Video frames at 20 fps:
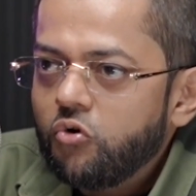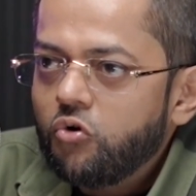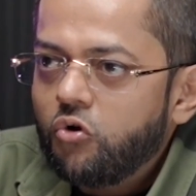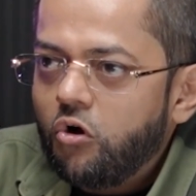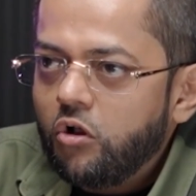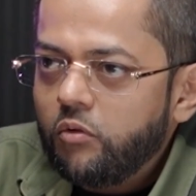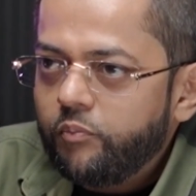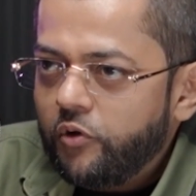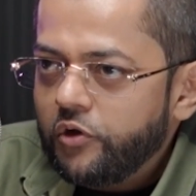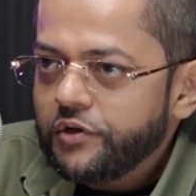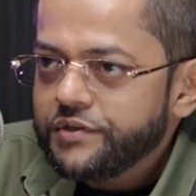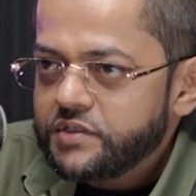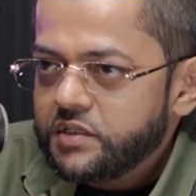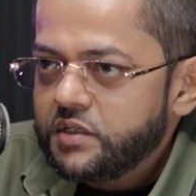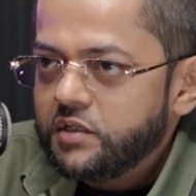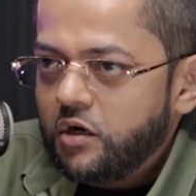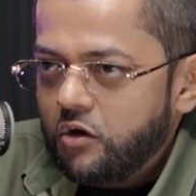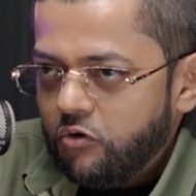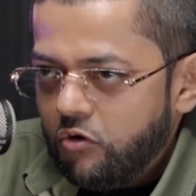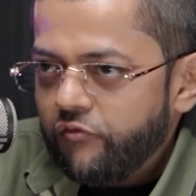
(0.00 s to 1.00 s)
call policy in
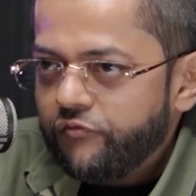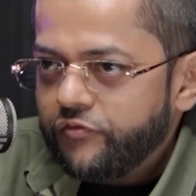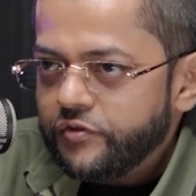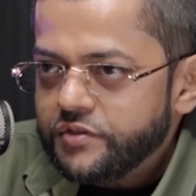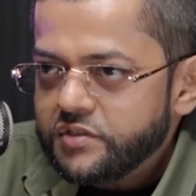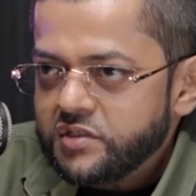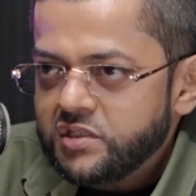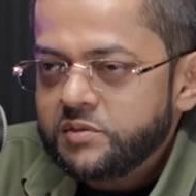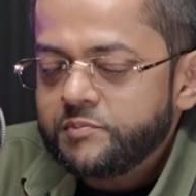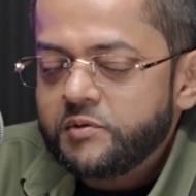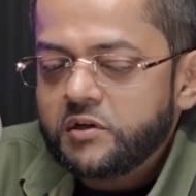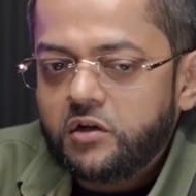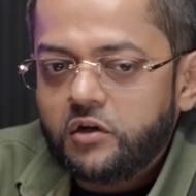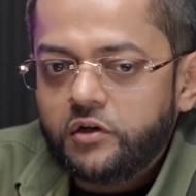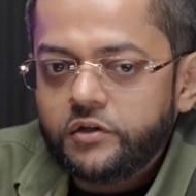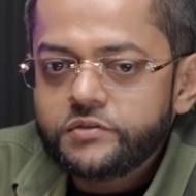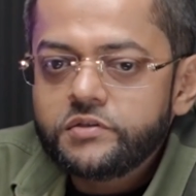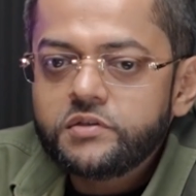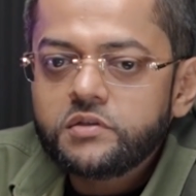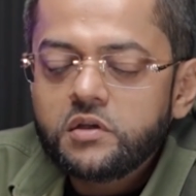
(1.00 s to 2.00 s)
our office is
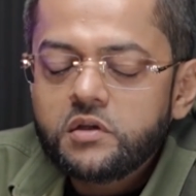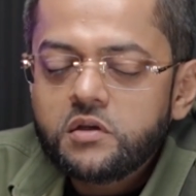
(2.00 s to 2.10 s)
because